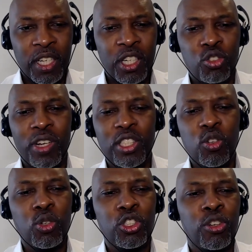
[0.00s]
Stress
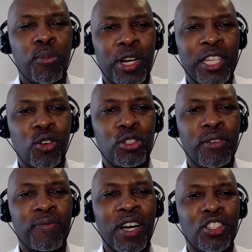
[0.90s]
causes your body not to
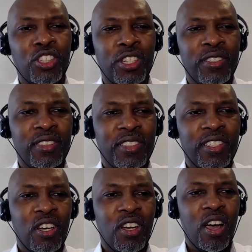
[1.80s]
function
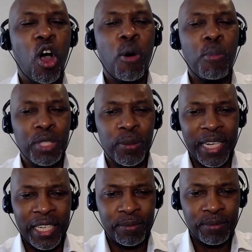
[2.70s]
optimally.